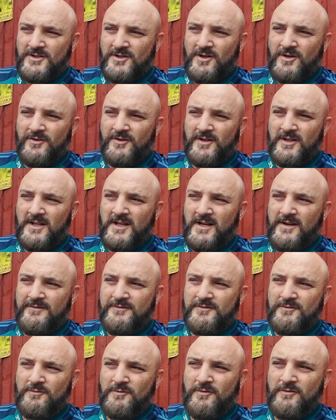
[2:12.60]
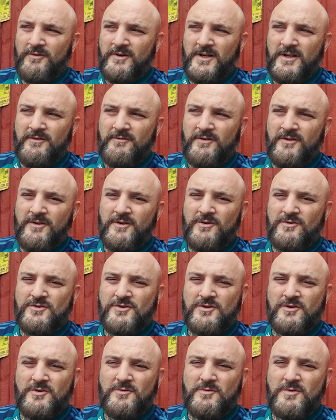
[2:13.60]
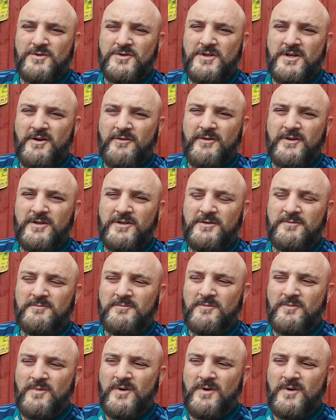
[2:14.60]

on the left, we're really not sure what's going on,